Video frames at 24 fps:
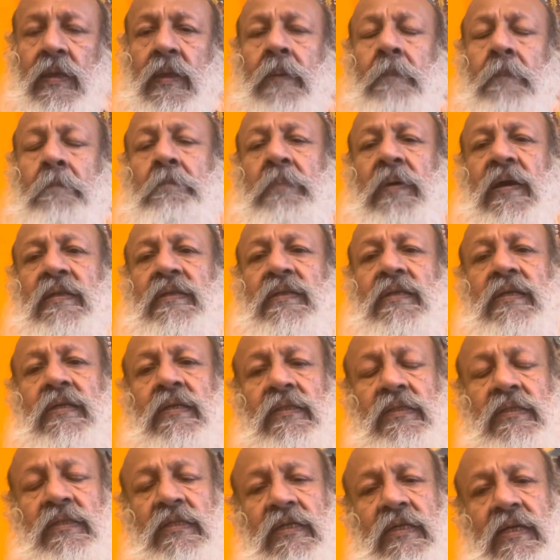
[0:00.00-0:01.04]
but
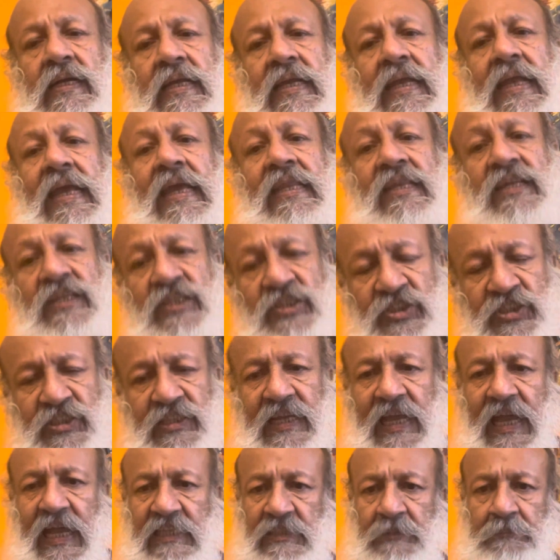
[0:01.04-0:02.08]
the
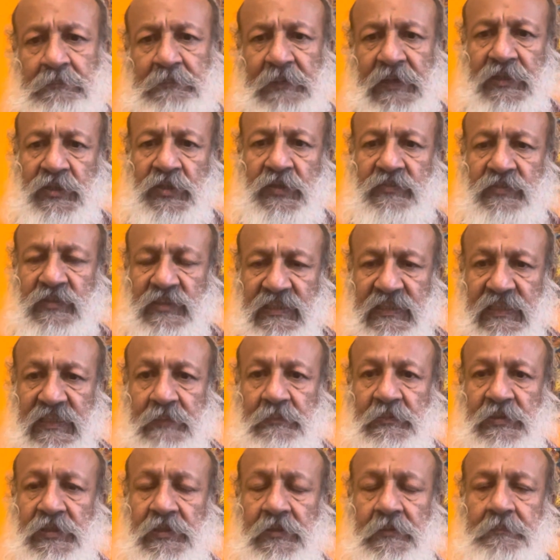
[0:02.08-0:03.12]
energy aspect of the
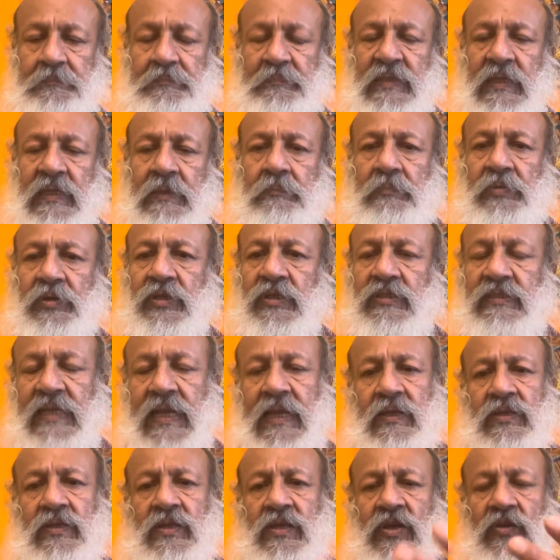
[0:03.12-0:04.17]
semen, because
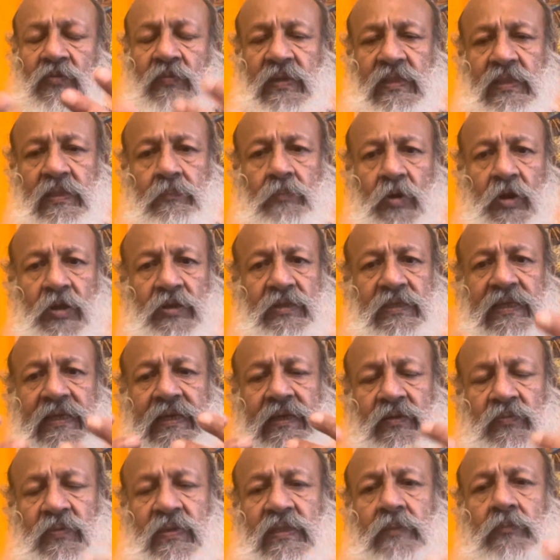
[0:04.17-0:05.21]
when the
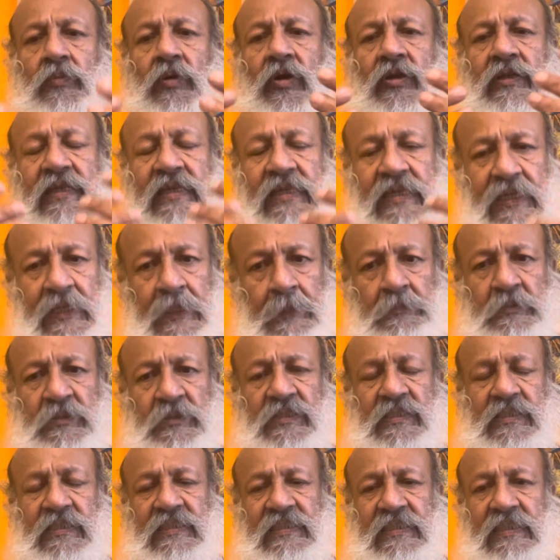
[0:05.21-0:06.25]
body keeps
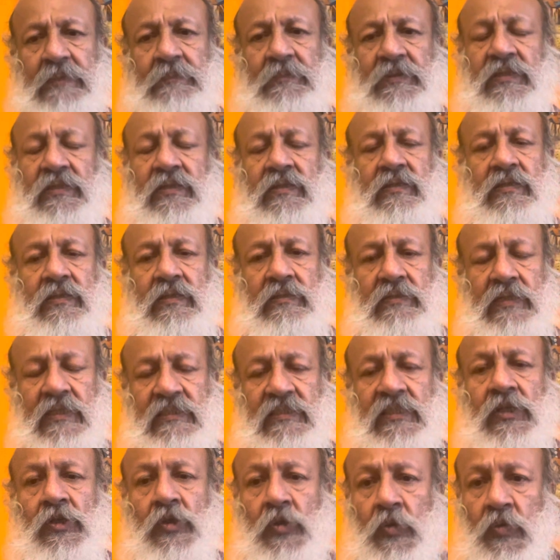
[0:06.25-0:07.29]
the semen,
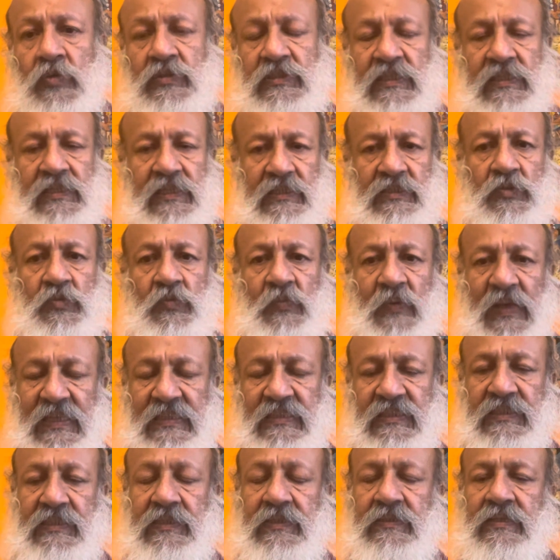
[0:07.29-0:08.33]
doesn't lose it, doesn't
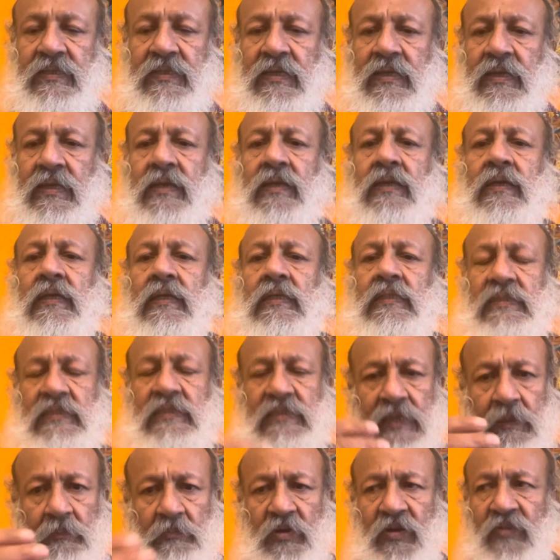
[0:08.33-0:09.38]
waste it,
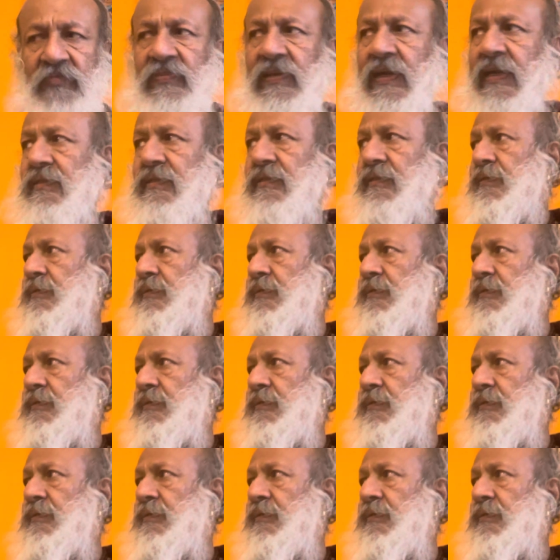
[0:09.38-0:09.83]
some of that